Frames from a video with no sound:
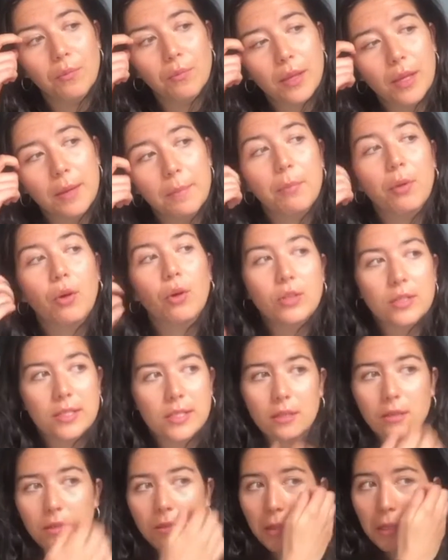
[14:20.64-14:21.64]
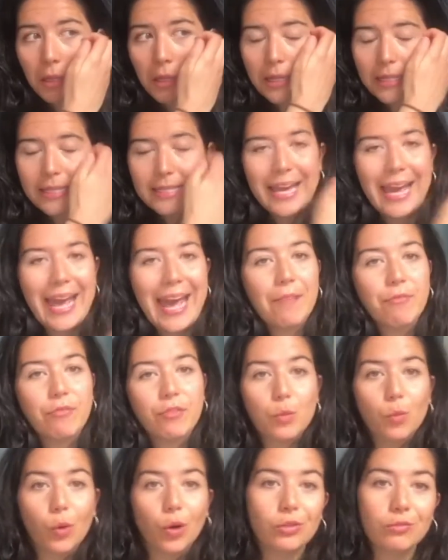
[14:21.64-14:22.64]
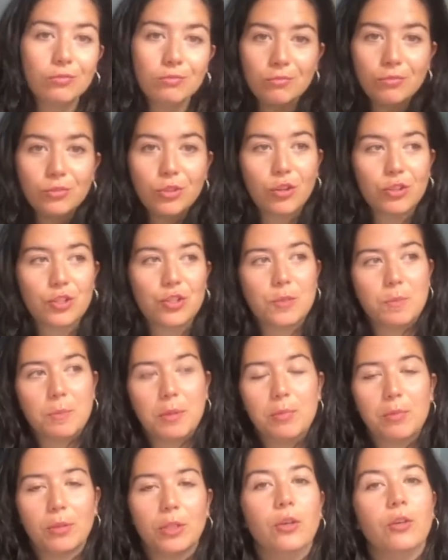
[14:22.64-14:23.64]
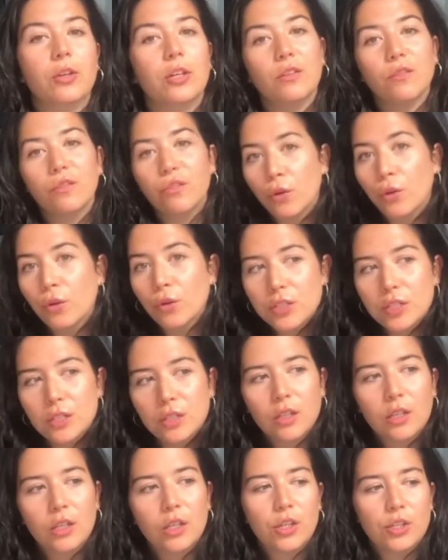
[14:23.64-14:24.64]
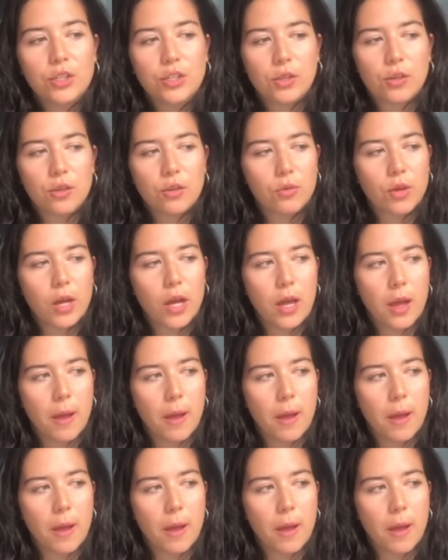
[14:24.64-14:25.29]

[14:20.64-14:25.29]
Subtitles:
important to everyone, not just people who can afford to